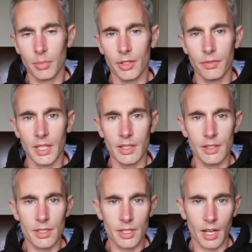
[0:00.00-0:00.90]
both
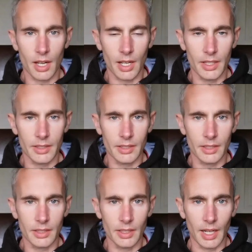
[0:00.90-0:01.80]
inside
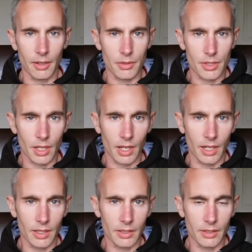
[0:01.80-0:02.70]
and
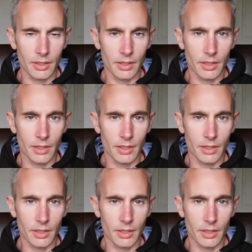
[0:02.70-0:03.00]
outside